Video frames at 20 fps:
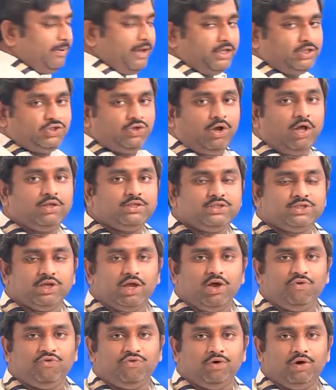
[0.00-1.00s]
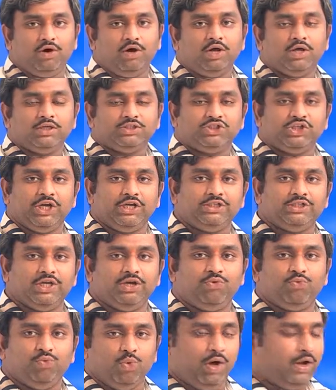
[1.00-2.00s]
be a chance of uh,
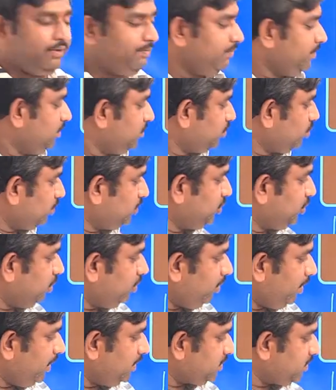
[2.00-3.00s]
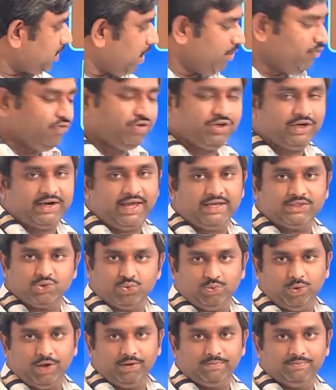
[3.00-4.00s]
changing one. So zero is converted
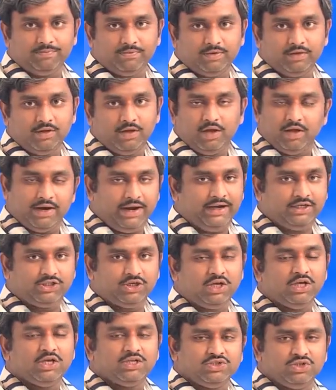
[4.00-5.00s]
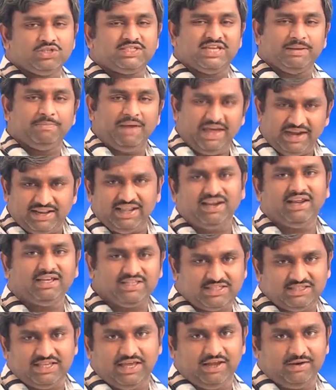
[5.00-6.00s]
as one, right? So some error
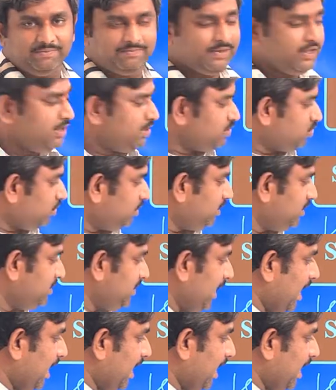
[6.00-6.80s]
is there. So this